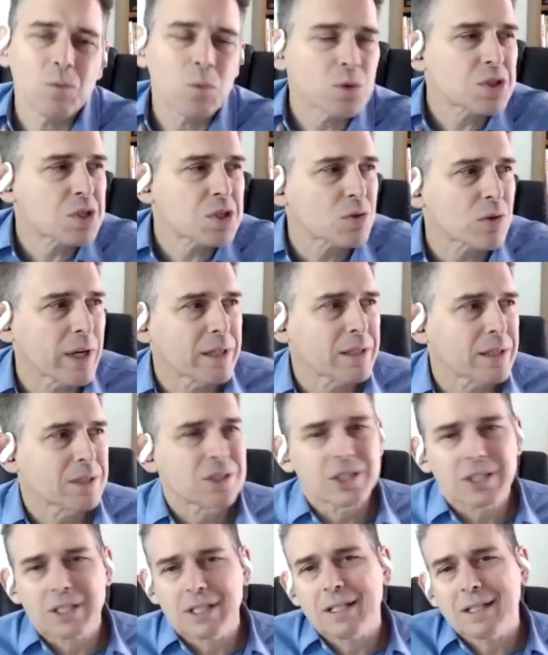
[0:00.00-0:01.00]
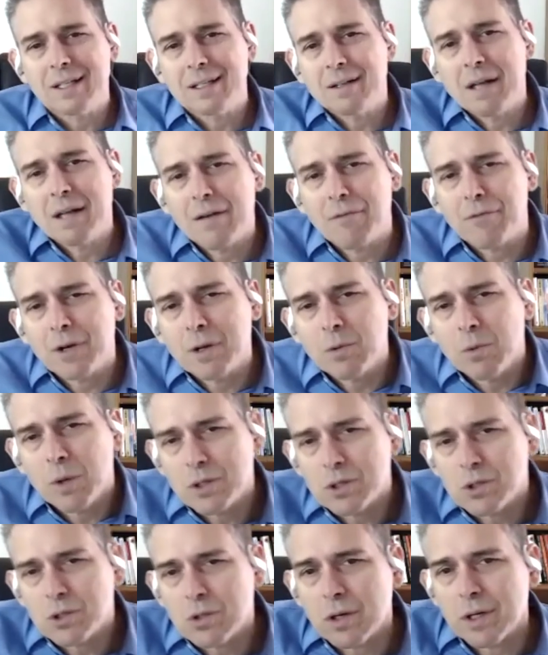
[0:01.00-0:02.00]
Strategy, everyone
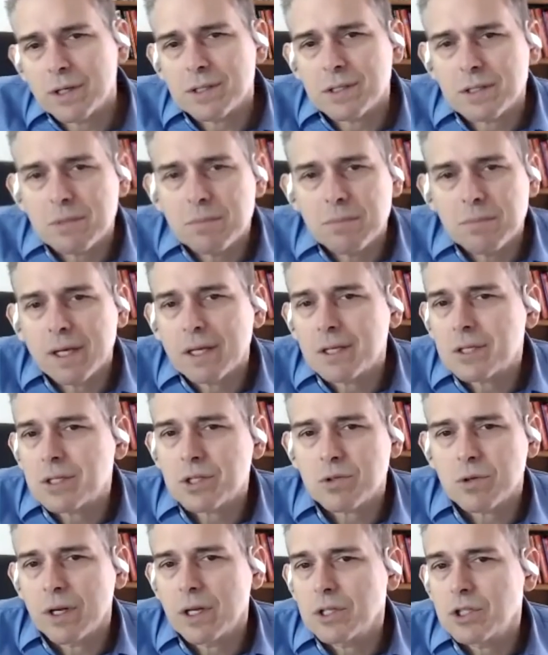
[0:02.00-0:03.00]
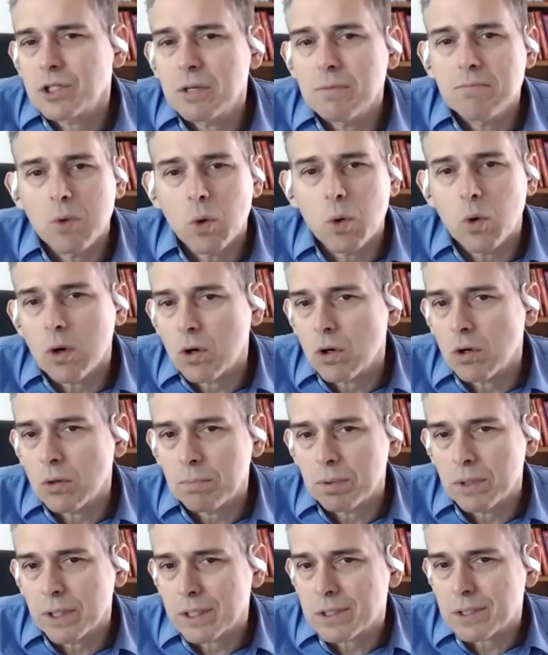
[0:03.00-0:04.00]
tries to make strategy more
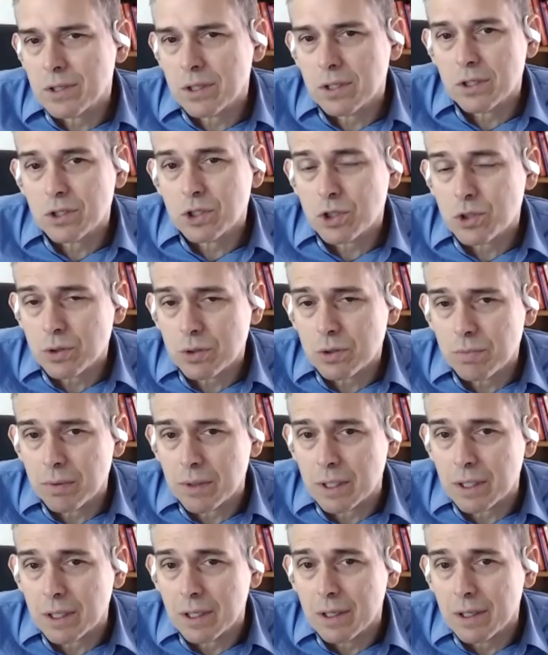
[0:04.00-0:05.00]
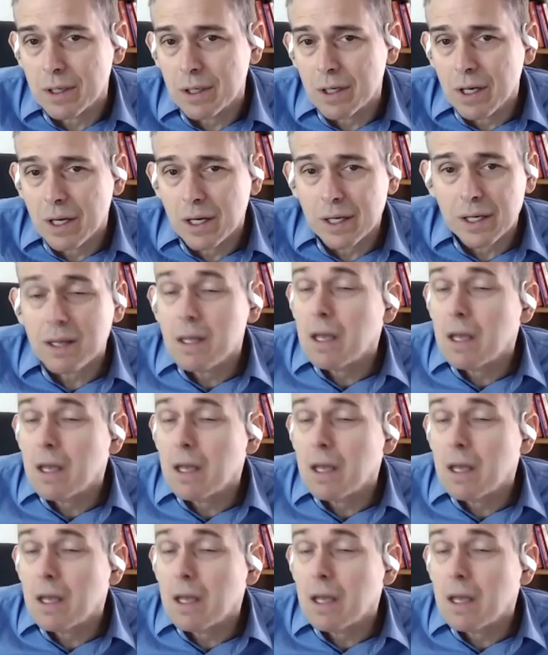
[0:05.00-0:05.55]
complex than it should be. Okay. Because